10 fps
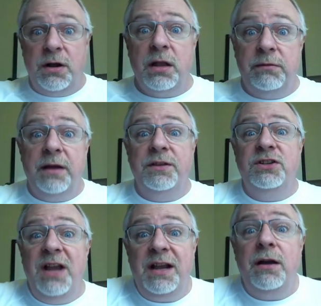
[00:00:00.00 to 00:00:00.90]
all around the
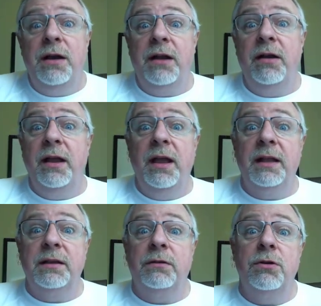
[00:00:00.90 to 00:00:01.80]
checkout area
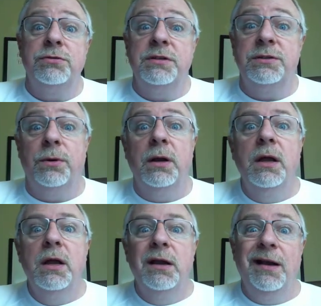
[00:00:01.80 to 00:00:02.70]
at the grocery store,
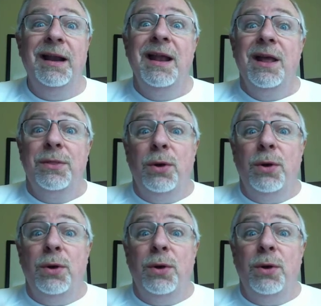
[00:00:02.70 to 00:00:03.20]
right?